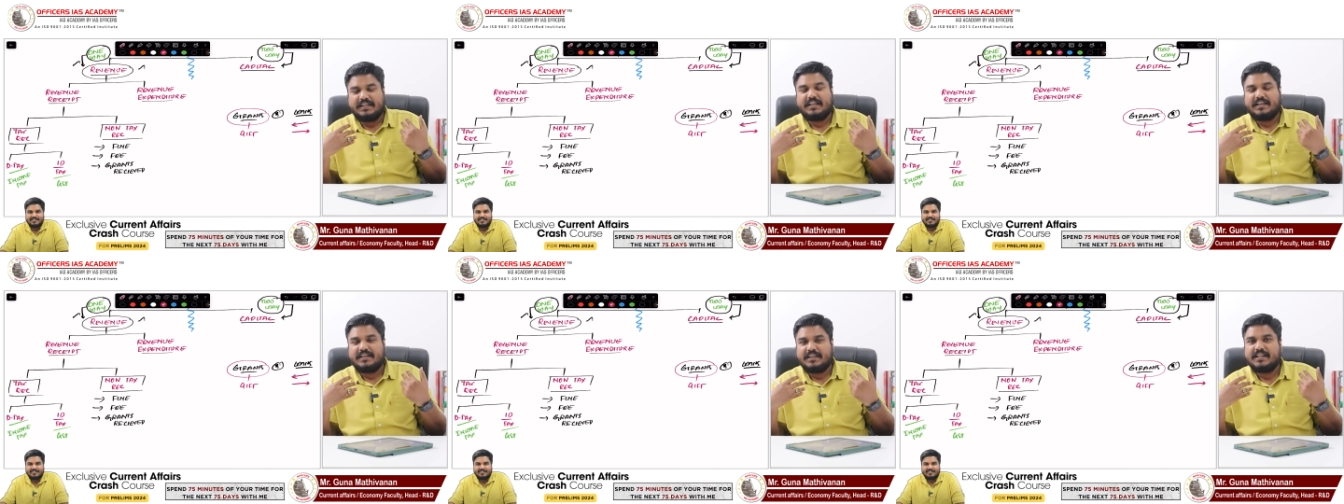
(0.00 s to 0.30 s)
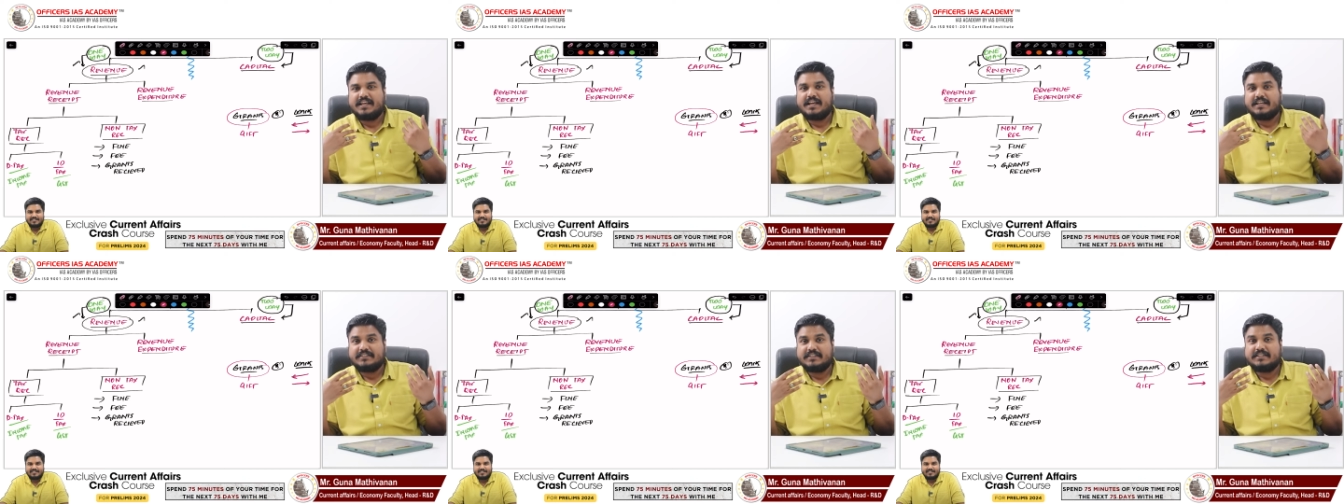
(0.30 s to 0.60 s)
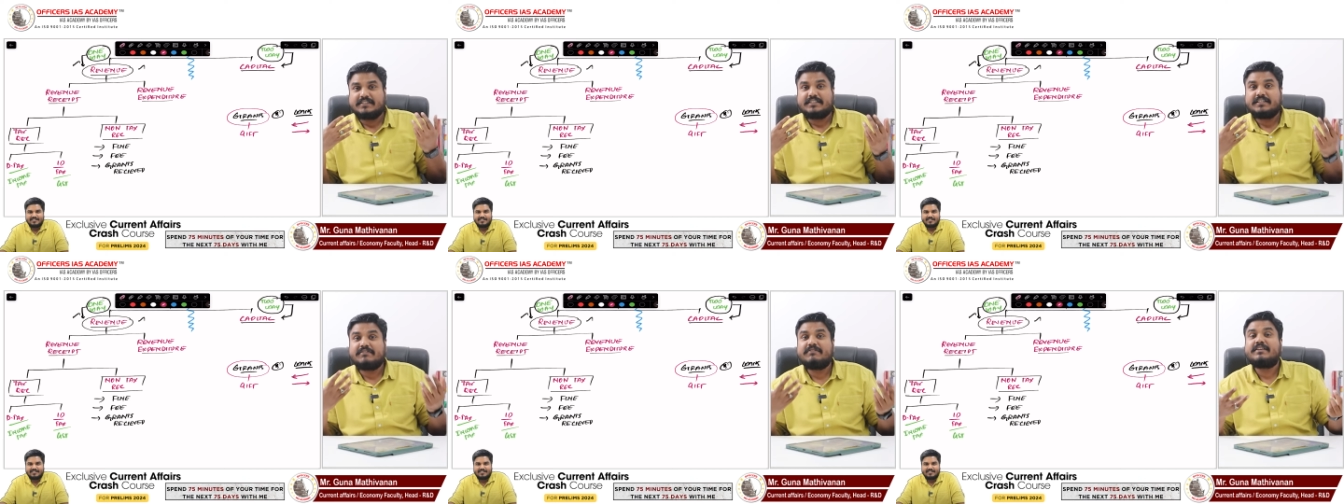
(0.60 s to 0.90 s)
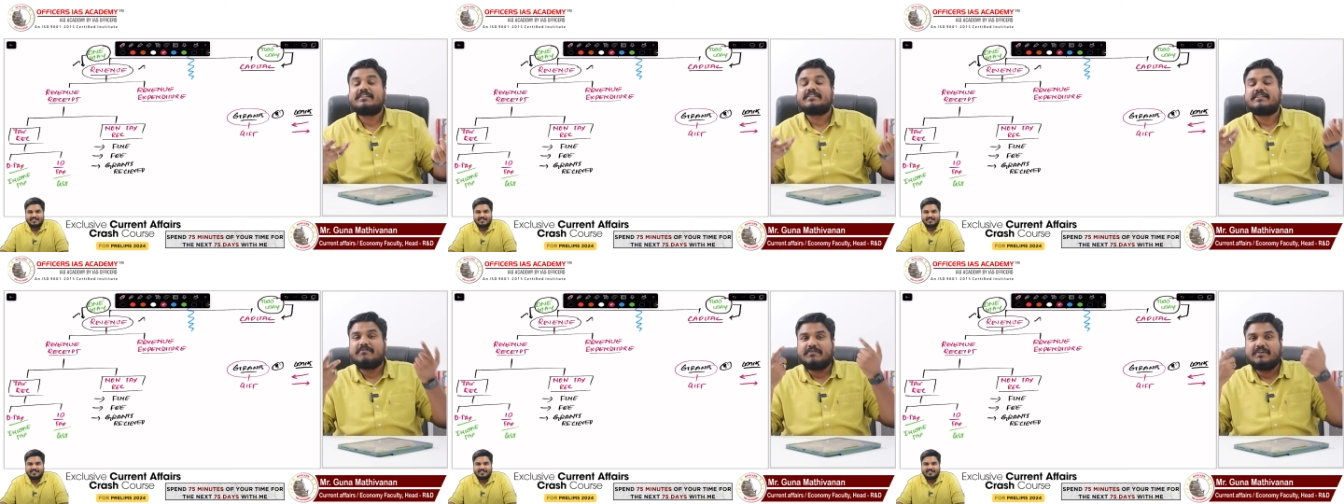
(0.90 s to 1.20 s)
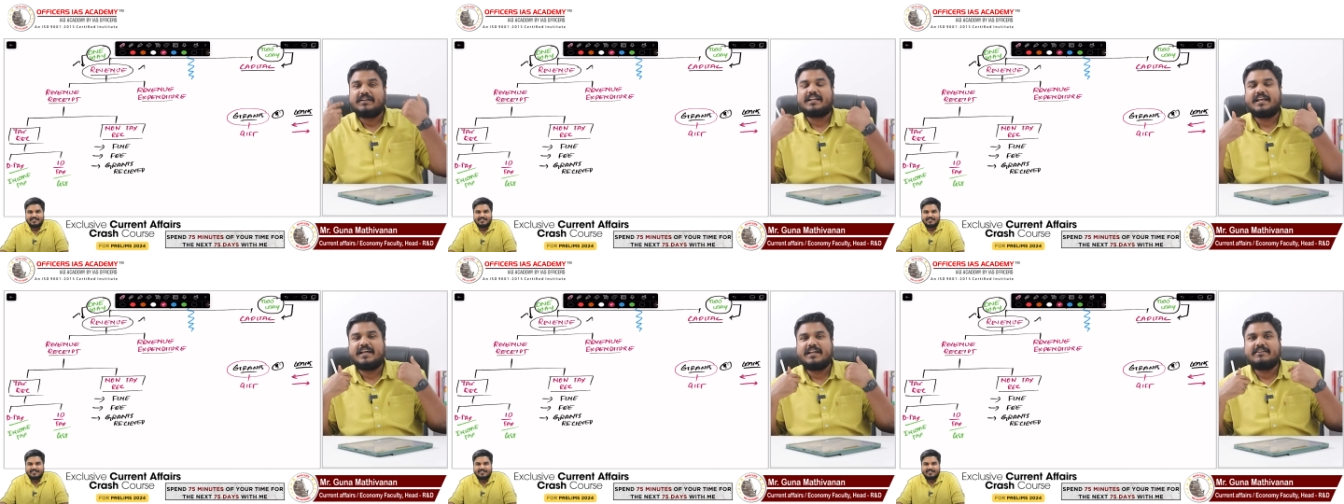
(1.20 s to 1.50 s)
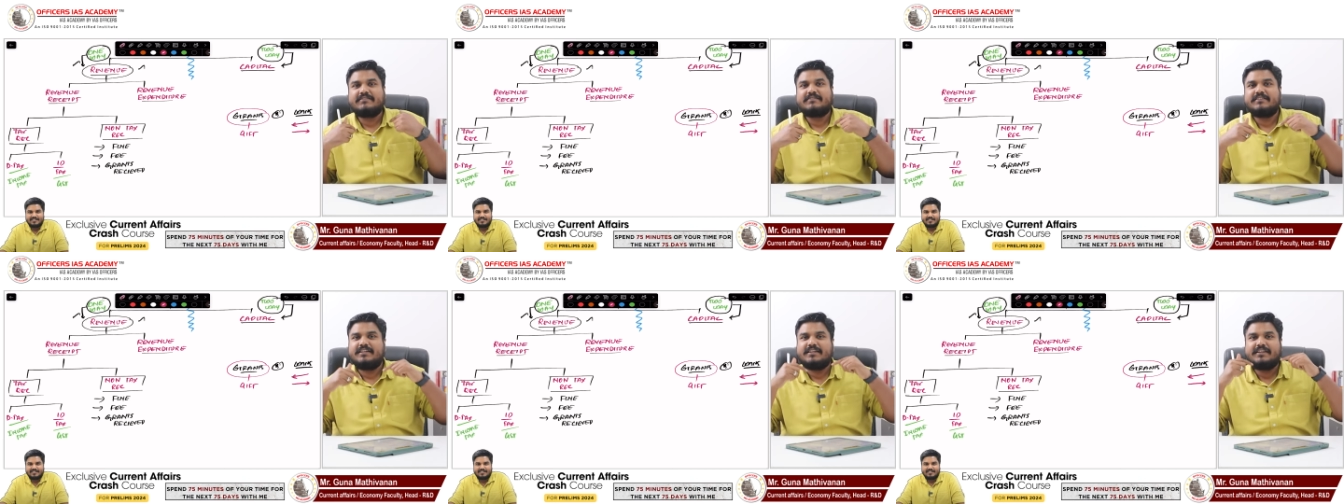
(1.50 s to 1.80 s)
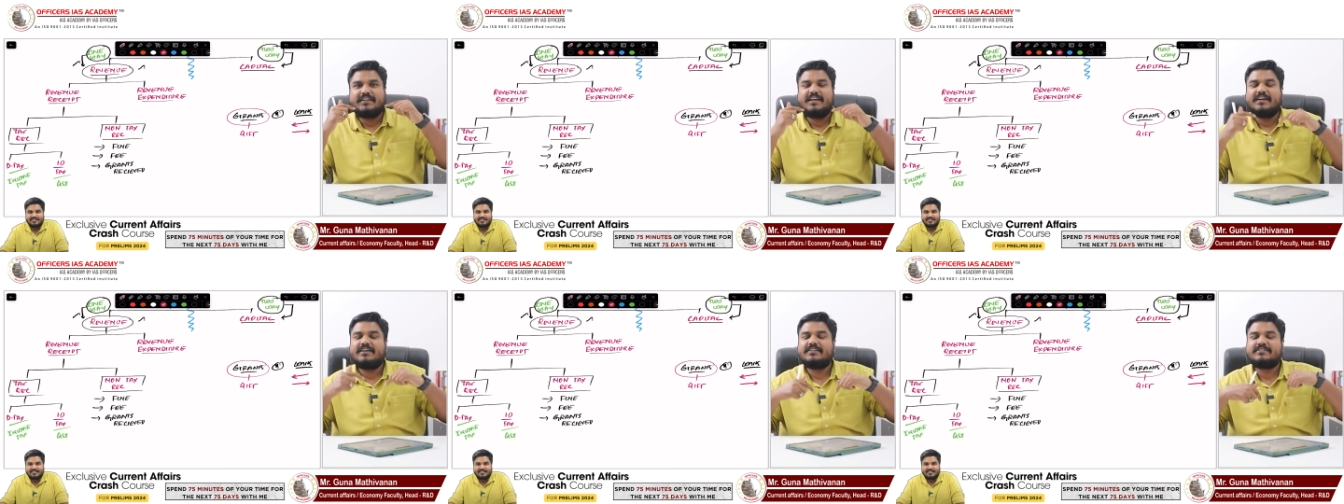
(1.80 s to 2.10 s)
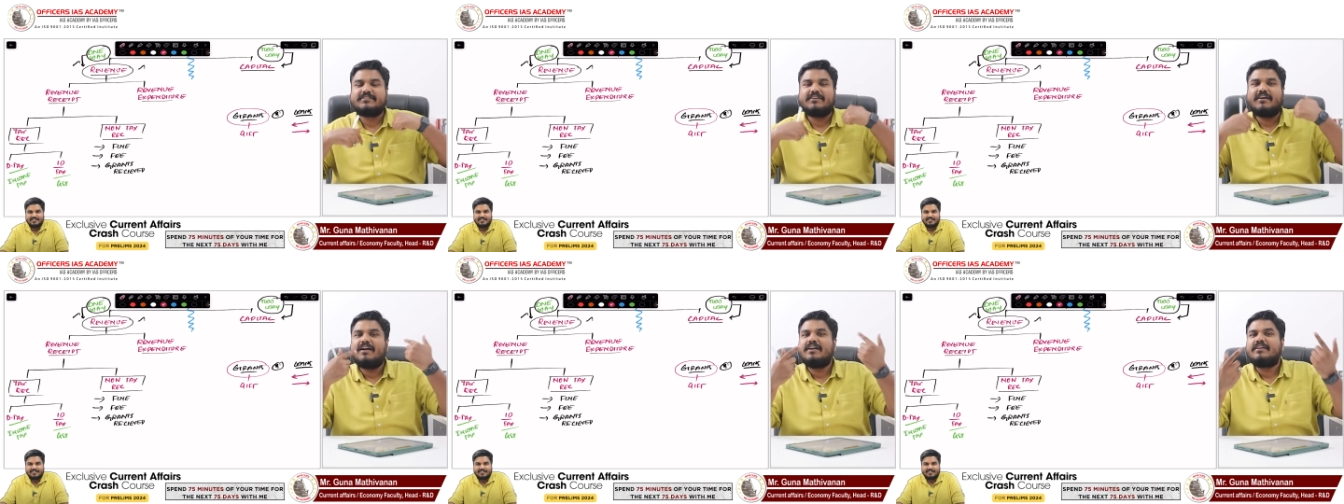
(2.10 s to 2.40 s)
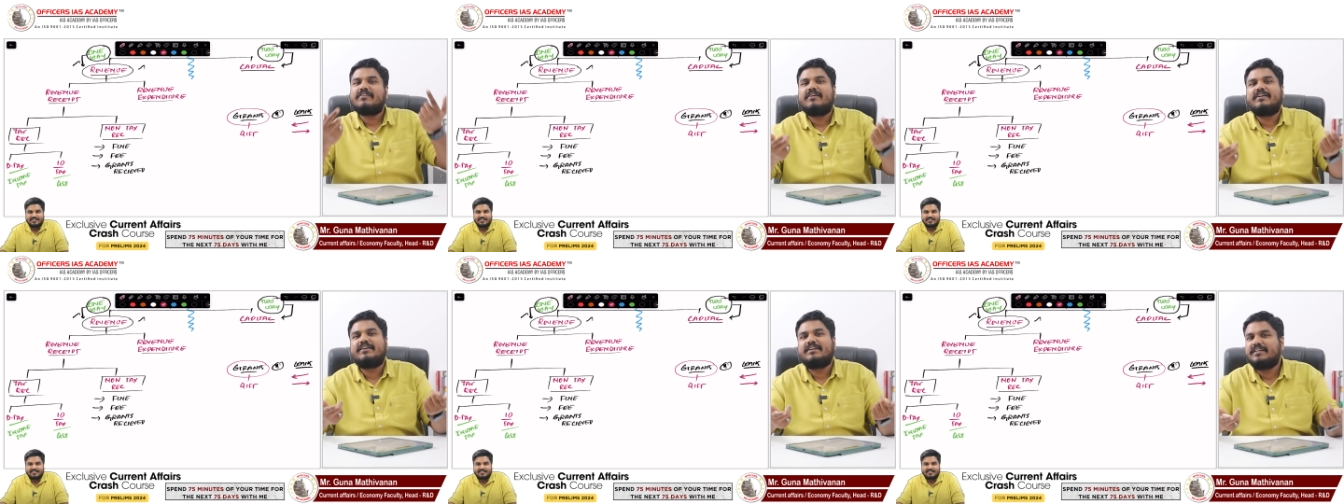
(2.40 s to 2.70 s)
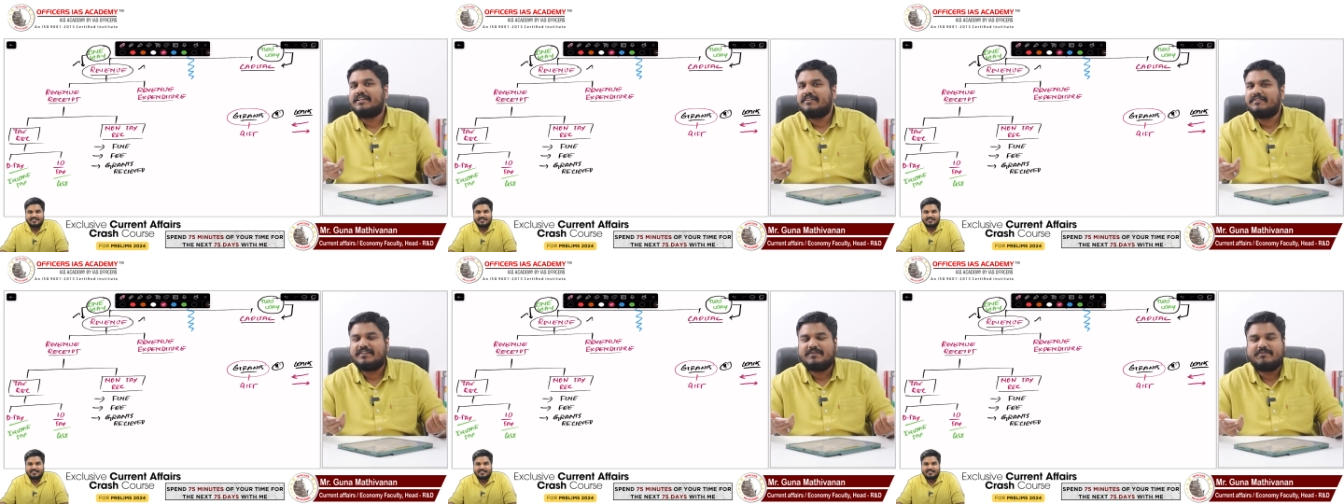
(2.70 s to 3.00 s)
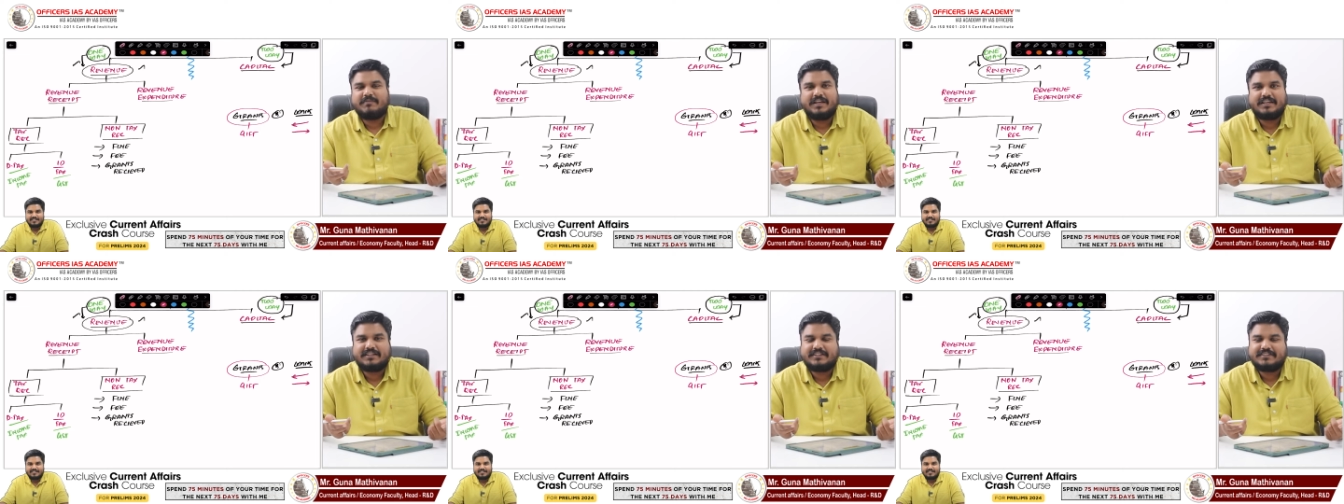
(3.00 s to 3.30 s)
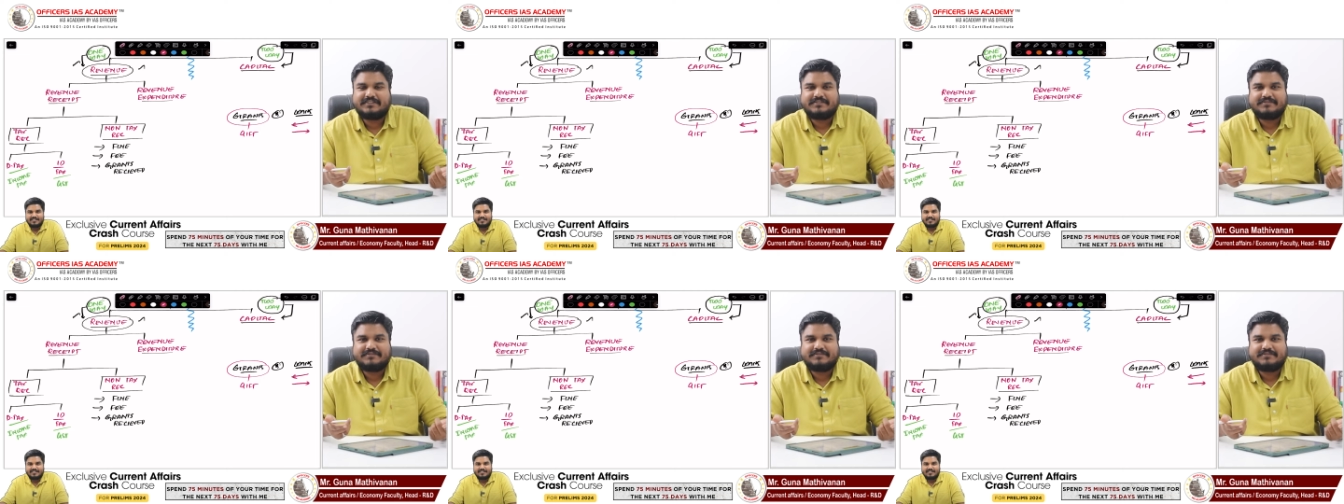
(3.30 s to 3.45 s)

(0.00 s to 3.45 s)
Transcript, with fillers: India is receiving some grants, India is not going to give it back.